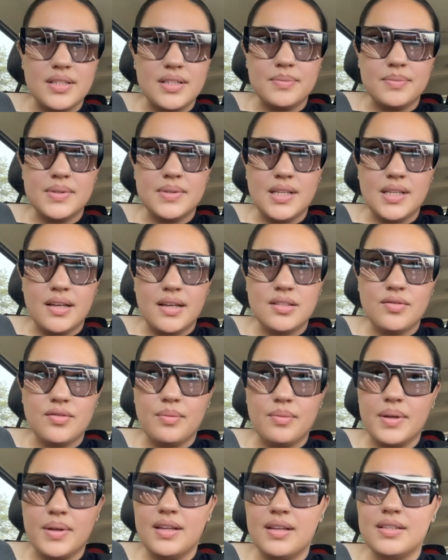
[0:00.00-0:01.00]
some signs for
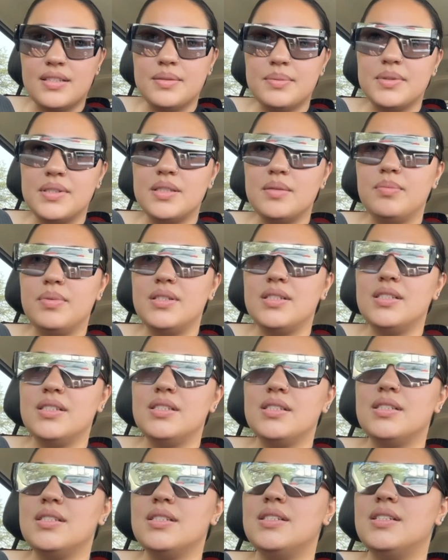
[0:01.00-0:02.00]
my husband's
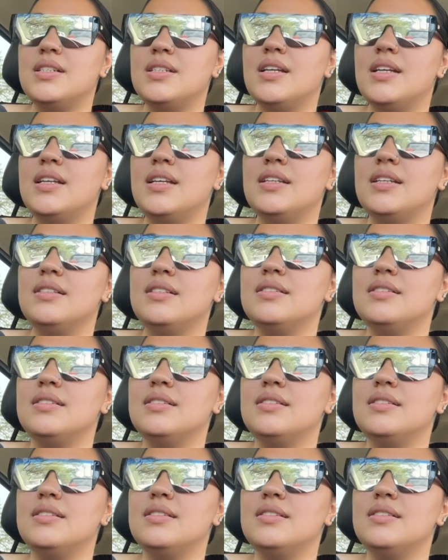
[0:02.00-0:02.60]
business tonight.